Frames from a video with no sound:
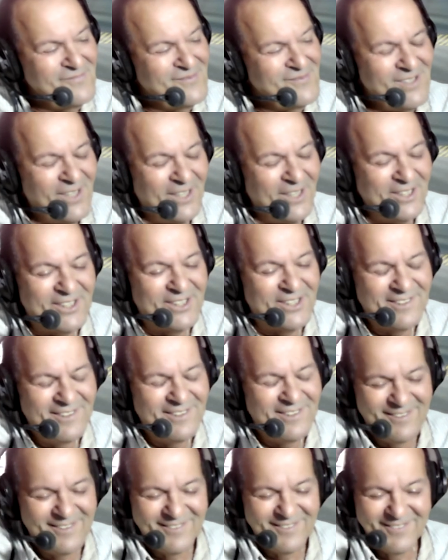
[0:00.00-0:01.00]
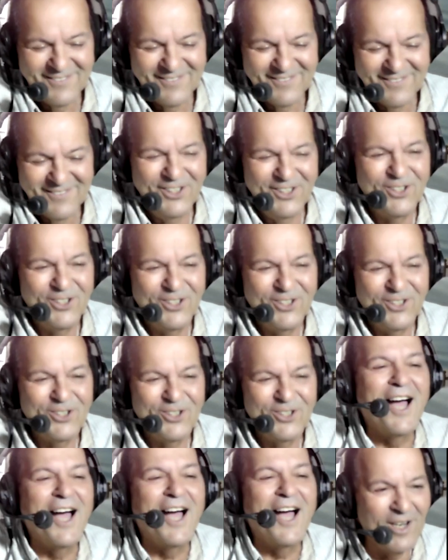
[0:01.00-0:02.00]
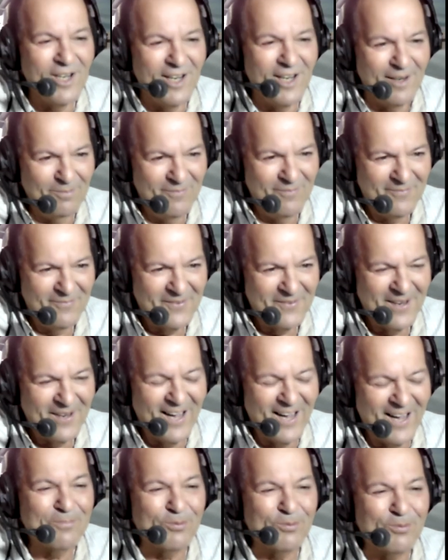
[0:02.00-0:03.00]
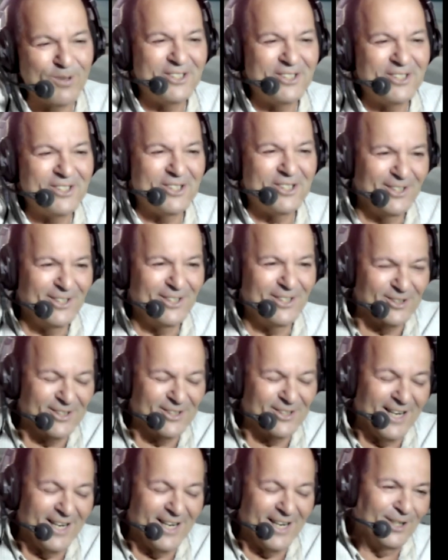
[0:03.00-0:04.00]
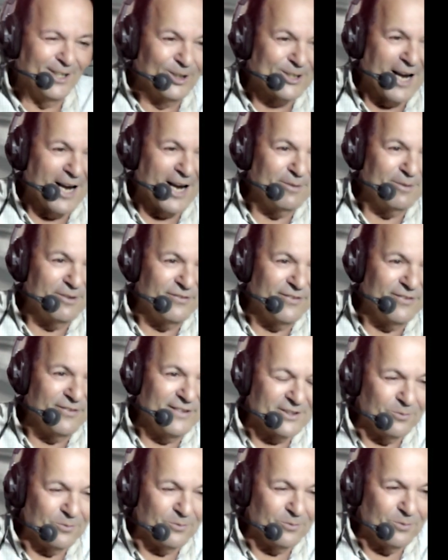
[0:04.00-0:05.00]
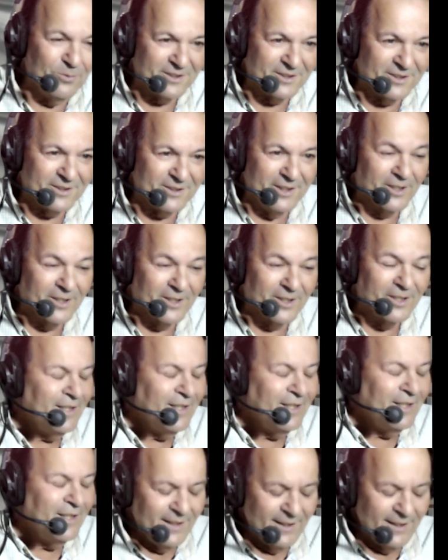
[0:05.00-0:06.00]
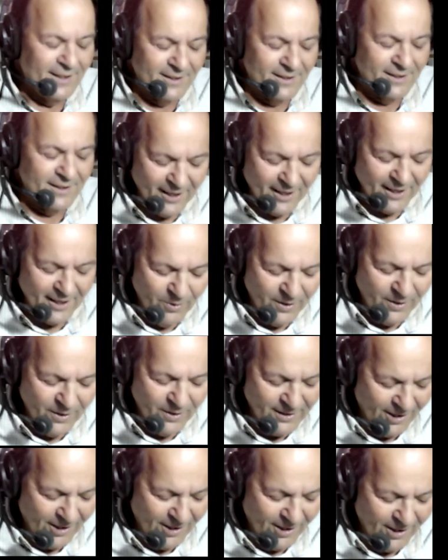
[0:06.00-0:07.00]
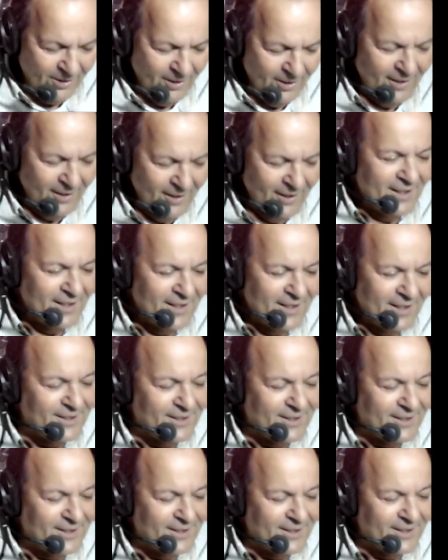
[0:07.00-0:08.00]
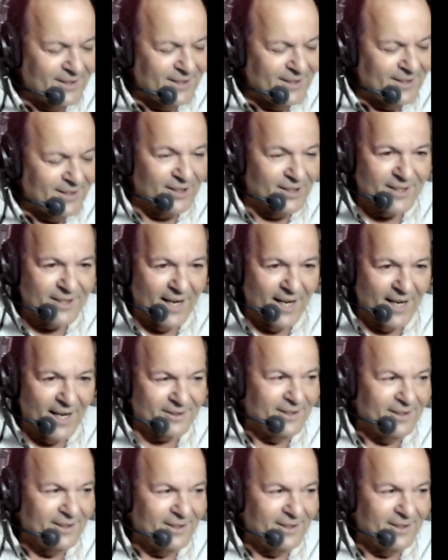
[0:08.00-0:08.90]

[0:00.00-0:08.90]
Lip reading: Listen, your time will come. I appreciate you taking a little time to visit with us here inside the wind tunnel. Continued success.